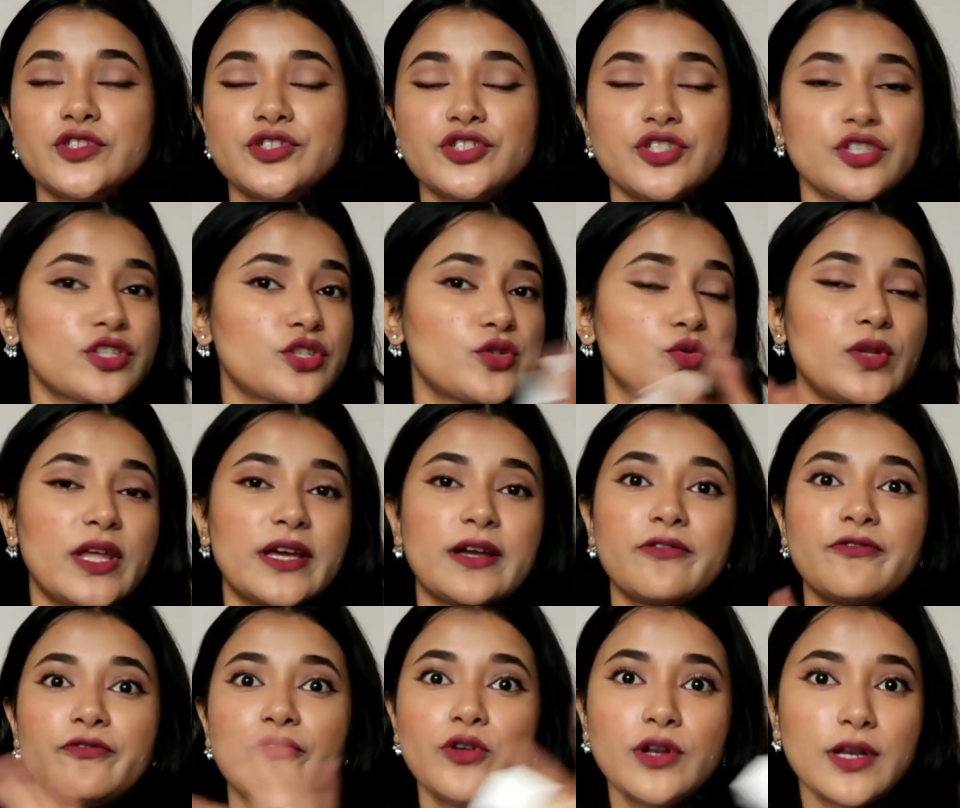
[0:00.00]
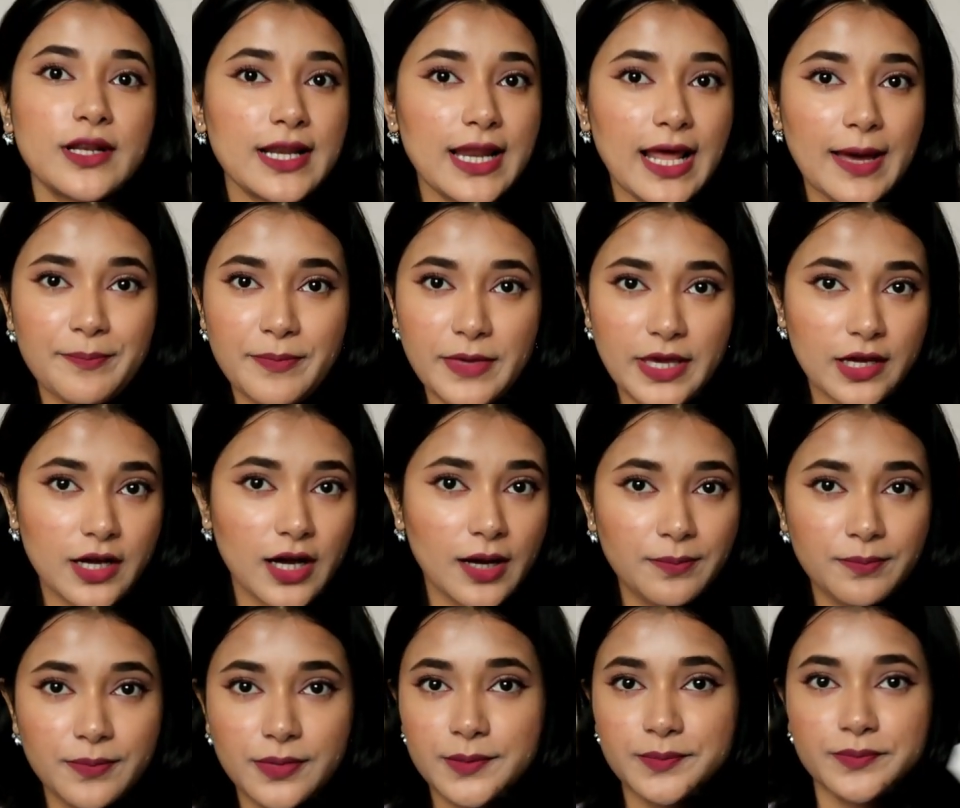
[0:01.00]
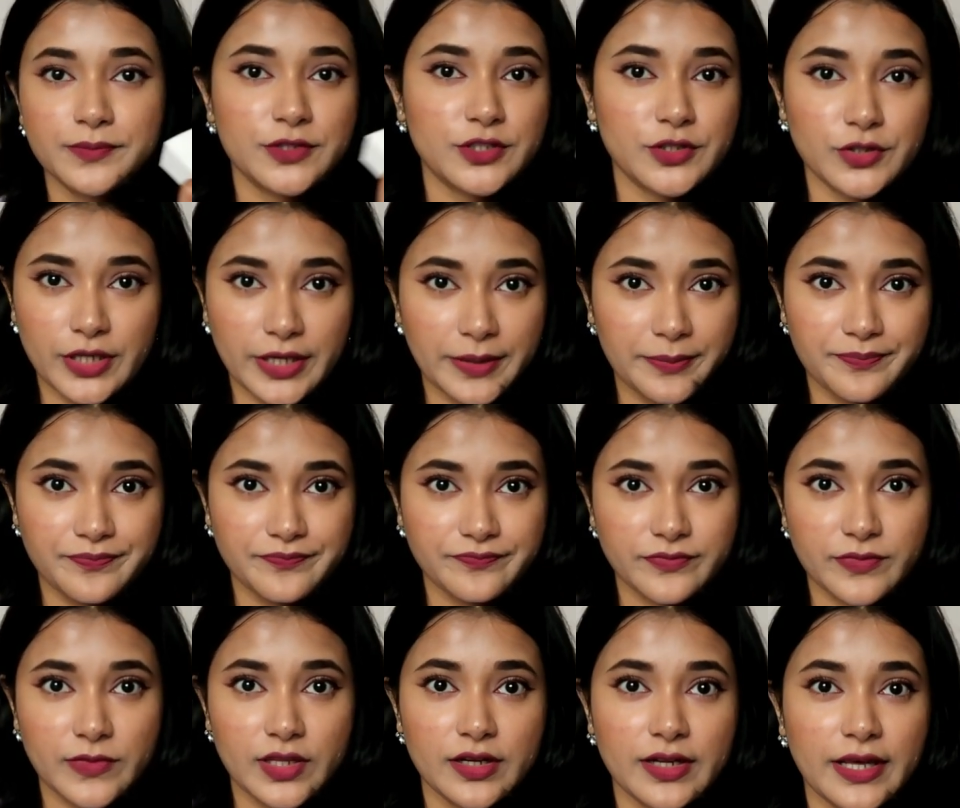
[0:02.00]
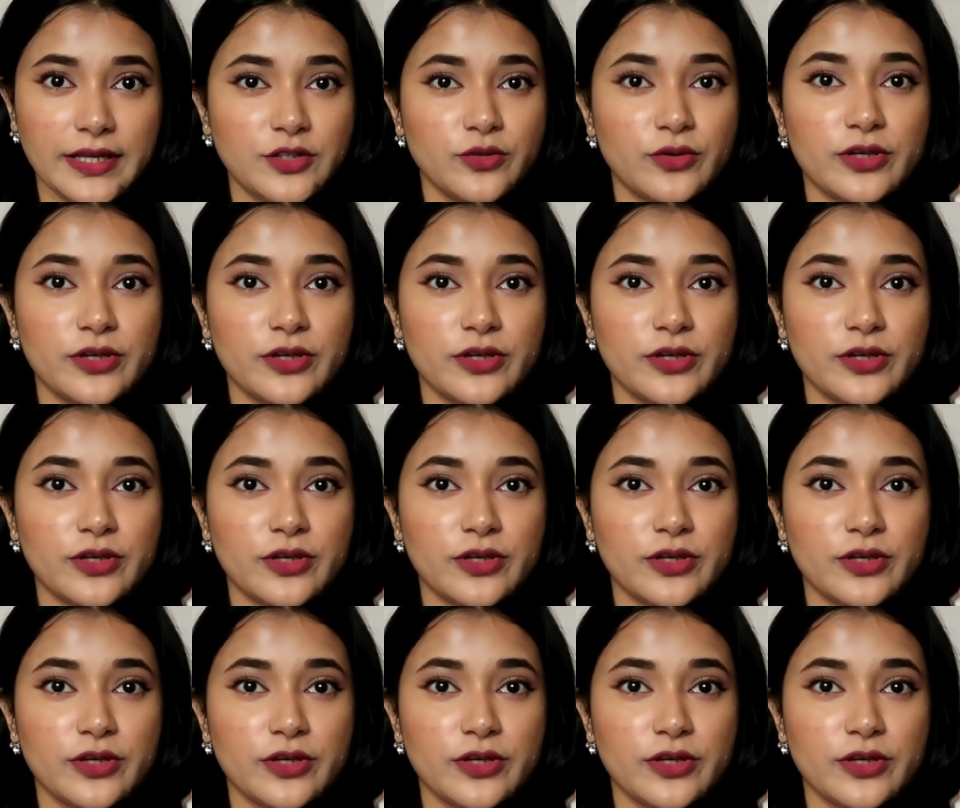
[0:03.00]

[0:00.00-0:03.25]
just do like a full glam makeup today, right?